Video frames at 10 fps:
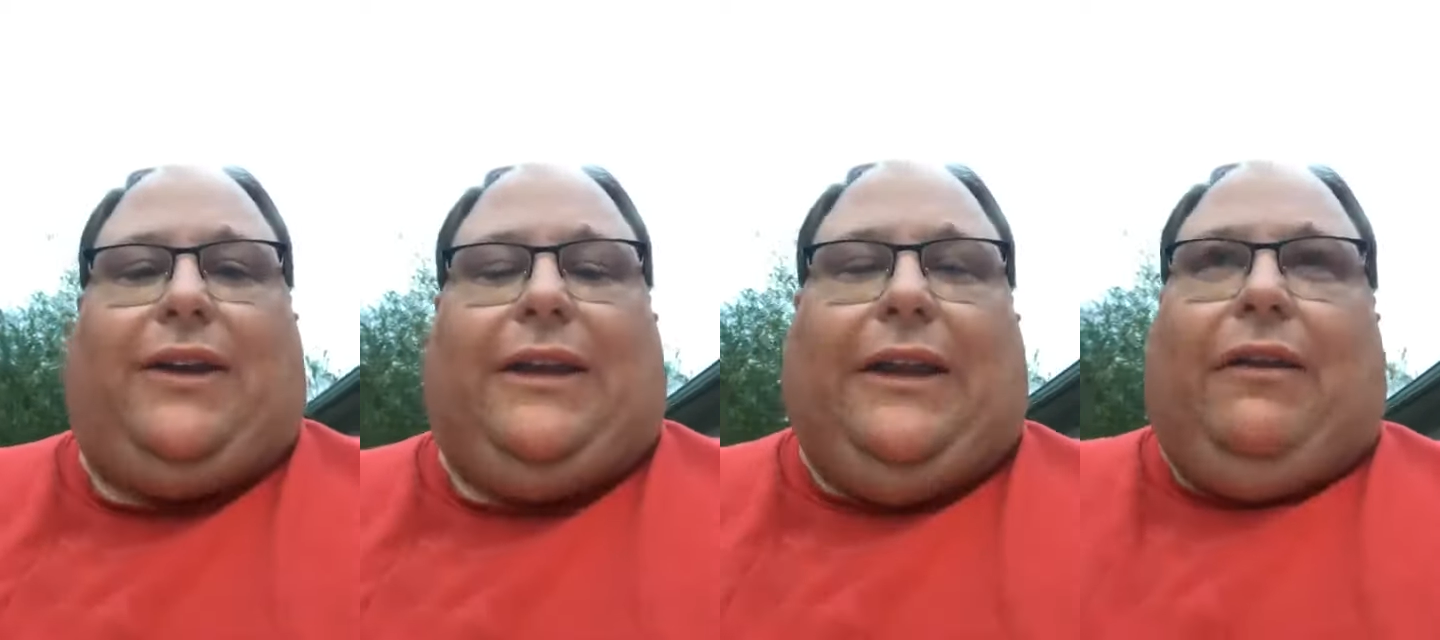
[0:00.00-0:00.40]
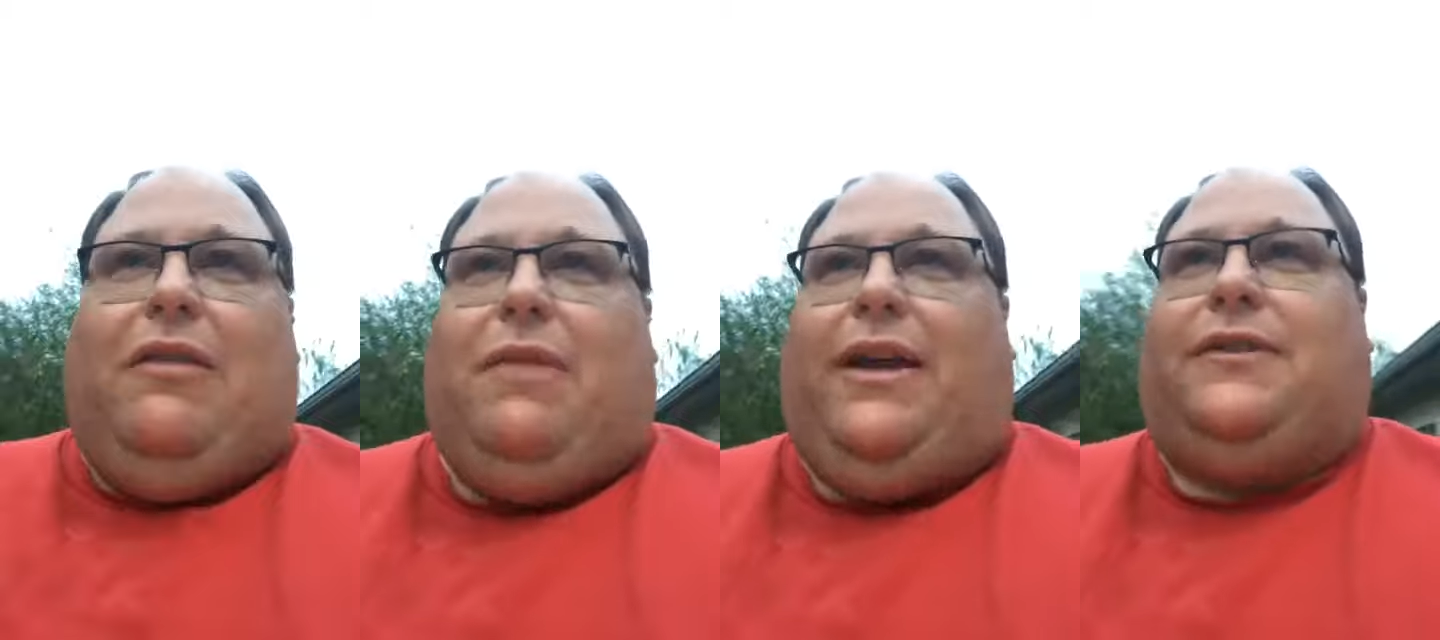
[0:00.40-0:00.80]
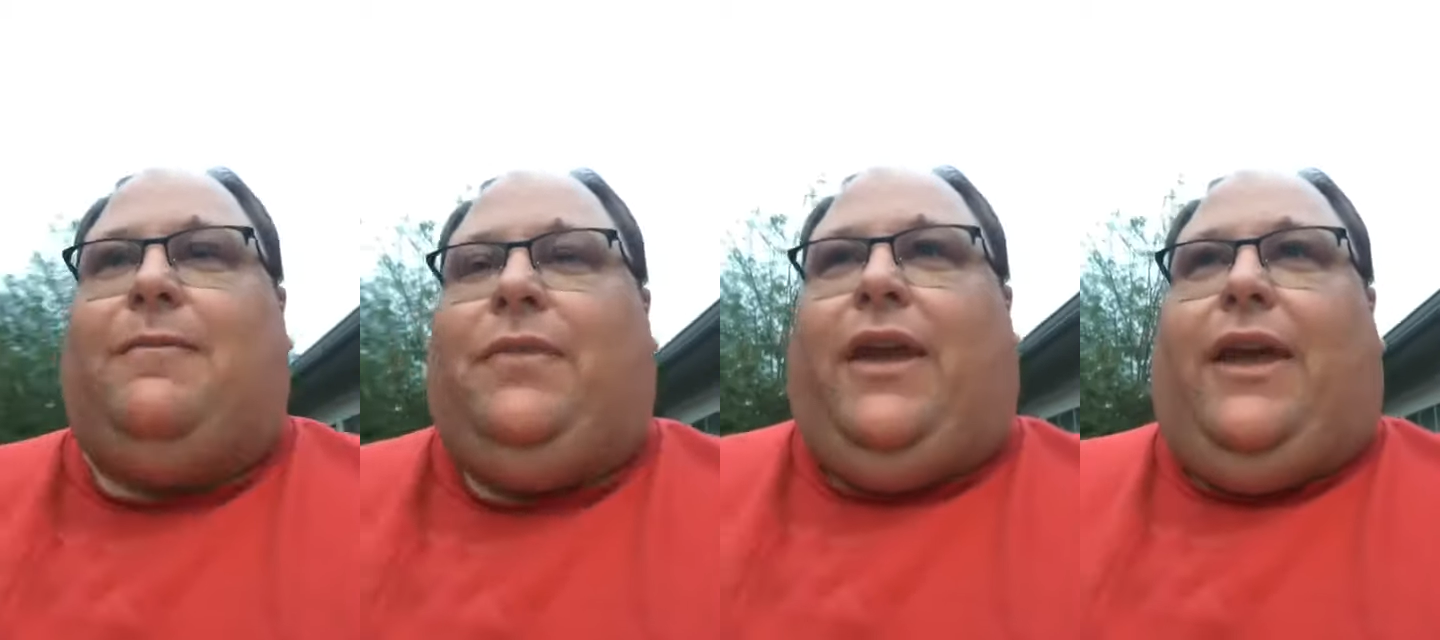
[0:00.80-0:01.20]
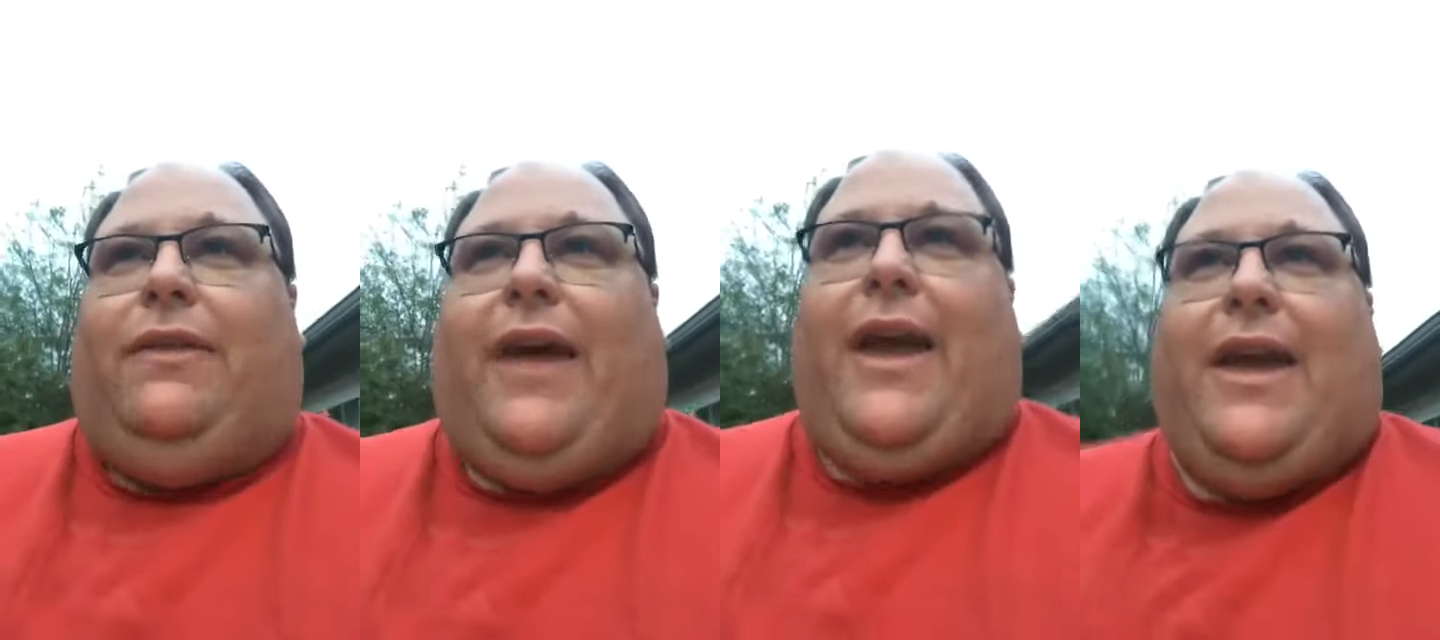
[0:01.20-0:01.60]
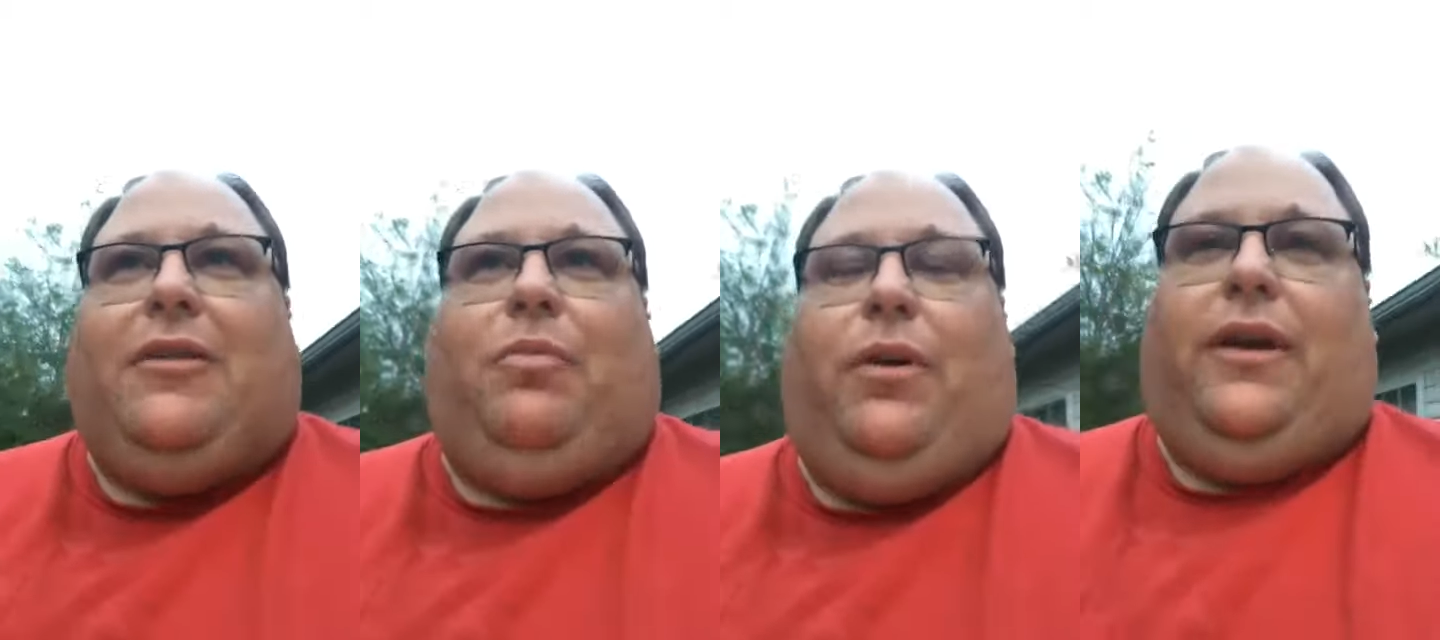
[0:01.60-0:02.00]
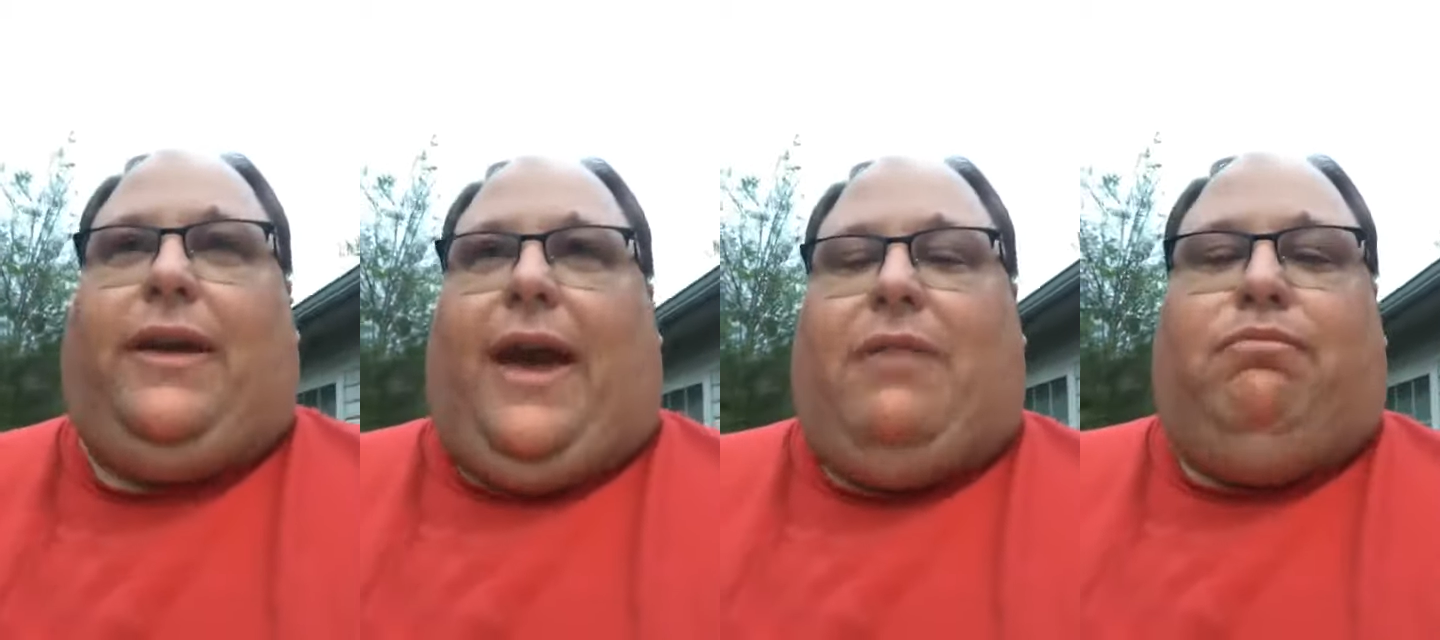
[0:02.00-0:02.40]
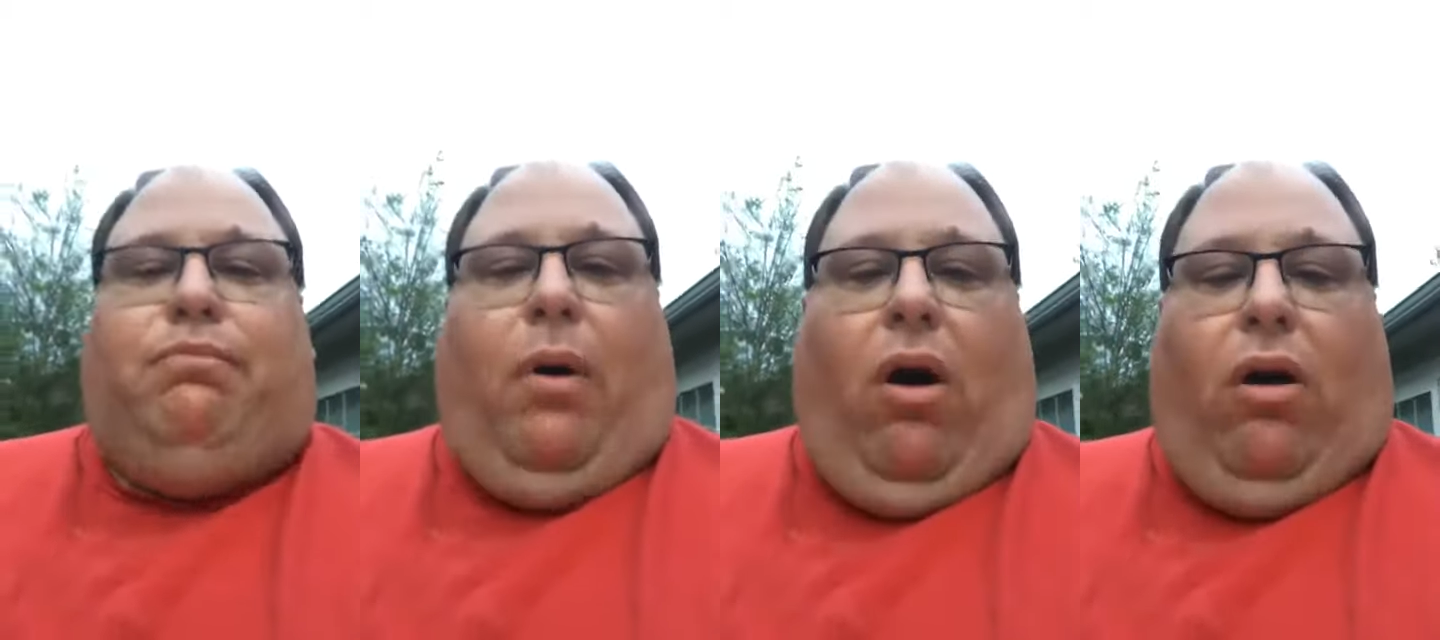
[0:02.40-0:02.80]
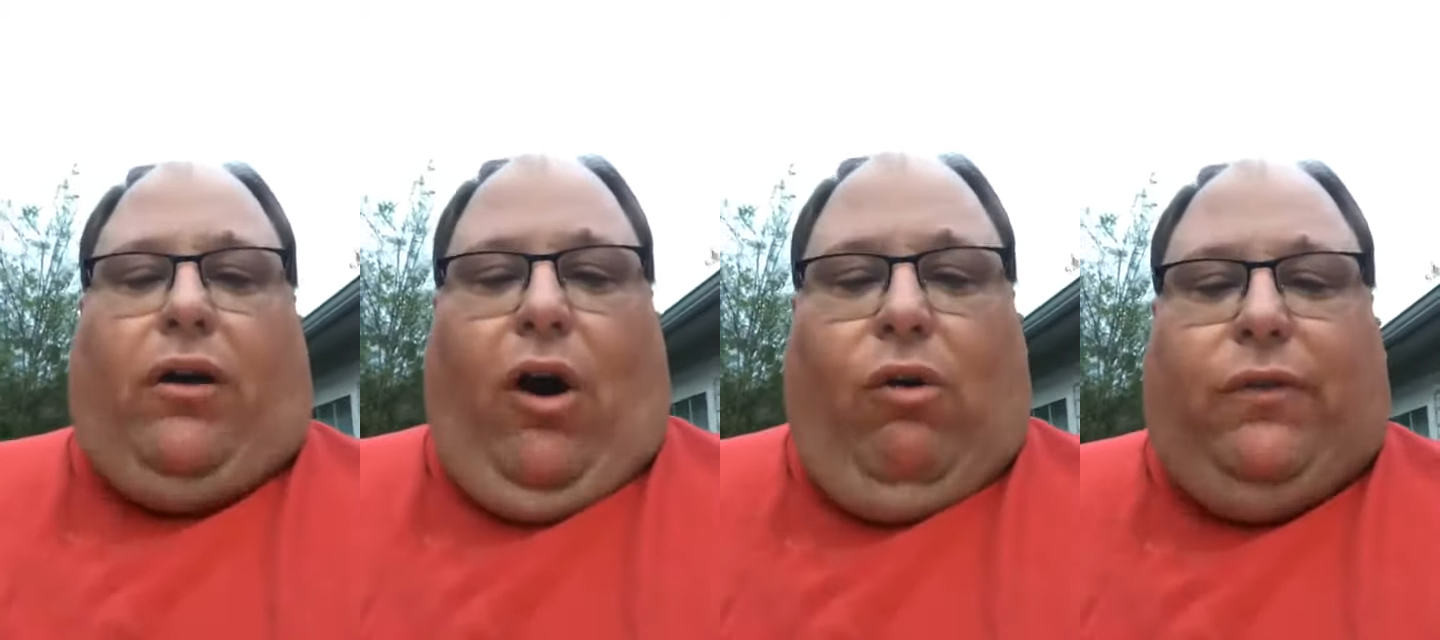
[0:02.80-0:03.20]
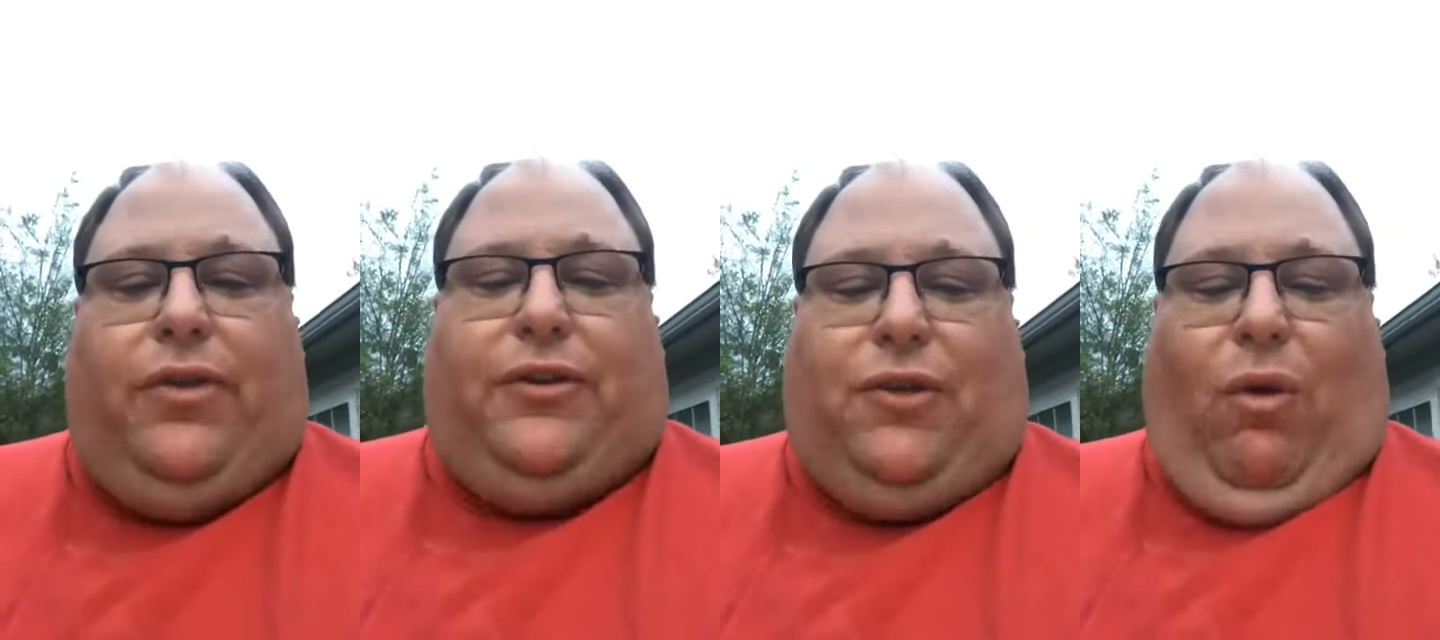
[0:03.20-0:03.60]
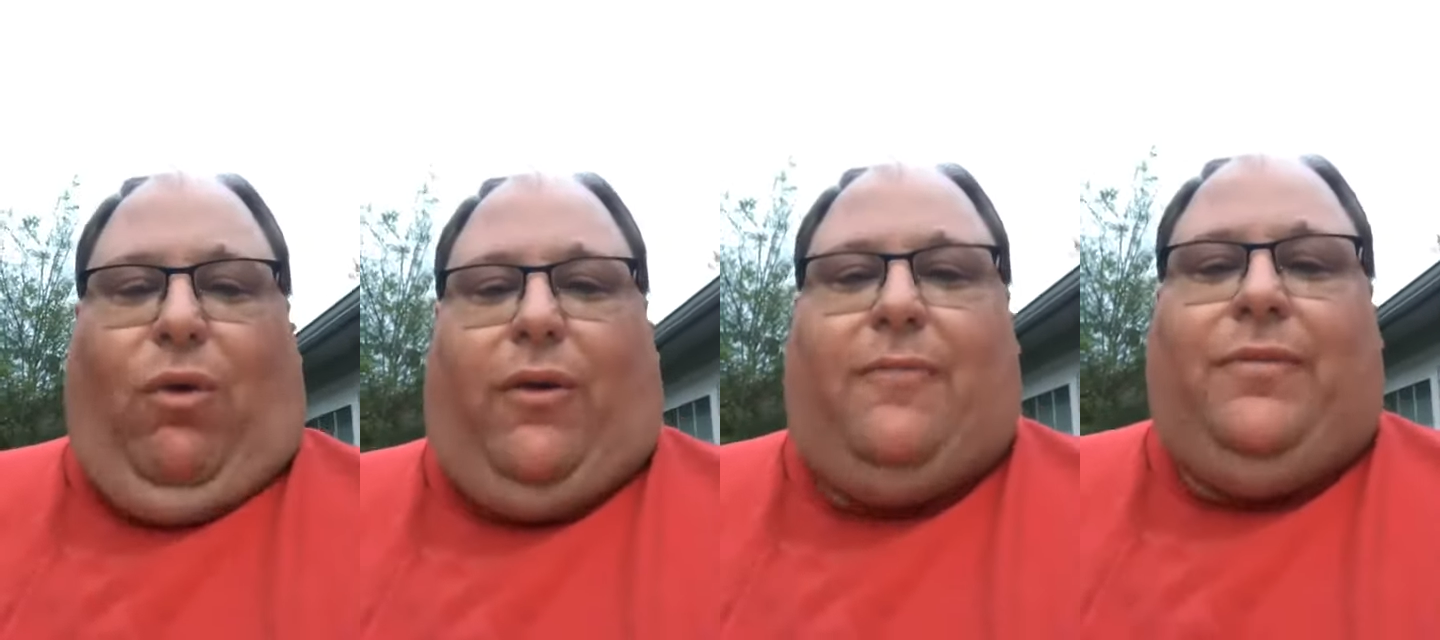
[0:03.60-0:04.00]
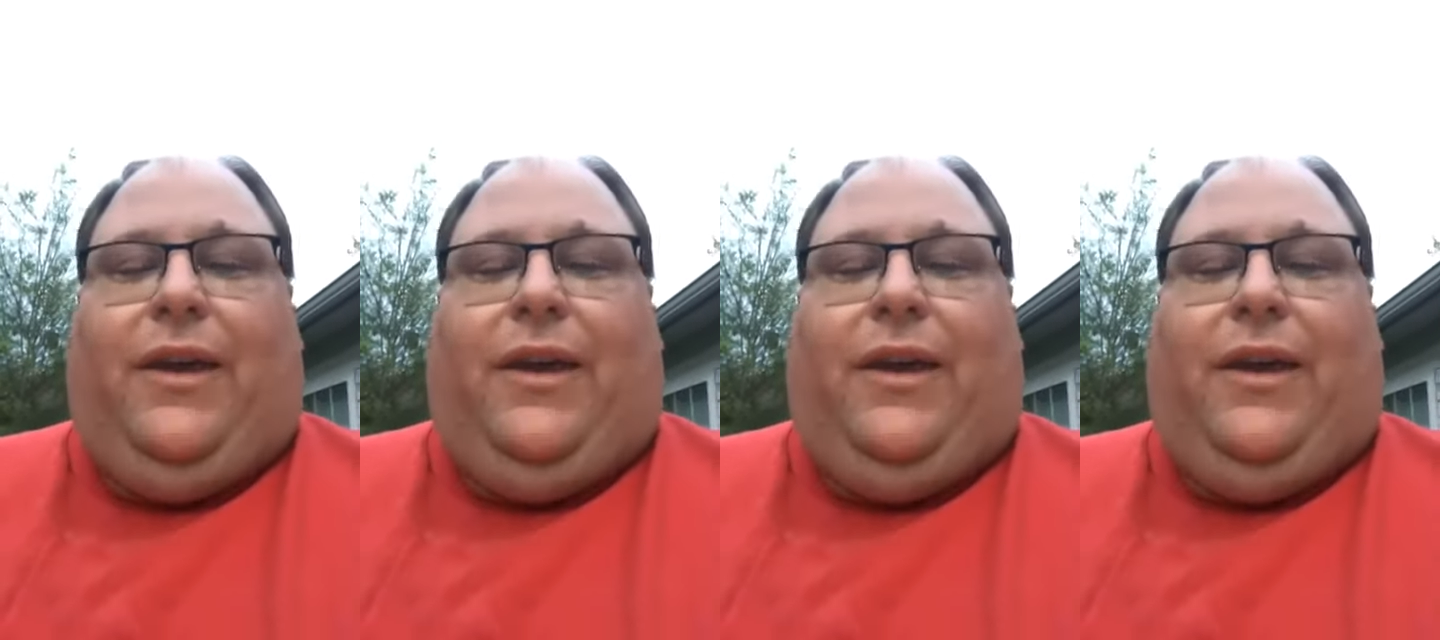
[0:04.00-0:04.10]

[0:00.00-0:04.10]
It literally means they had put a bar over the door